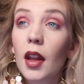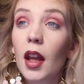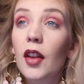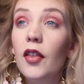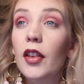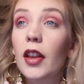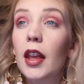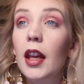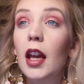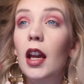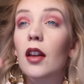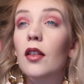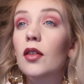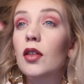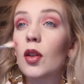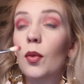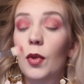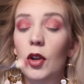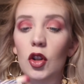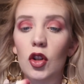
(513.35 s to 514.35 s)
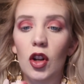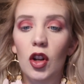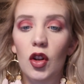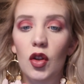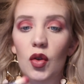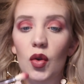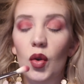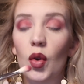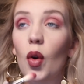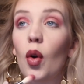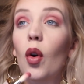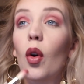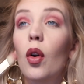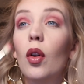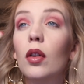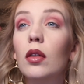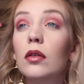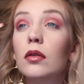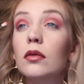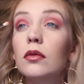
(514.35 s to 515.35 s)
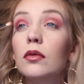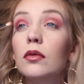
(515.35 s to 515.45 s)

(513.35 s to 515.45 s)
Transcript: I feel like I have so much control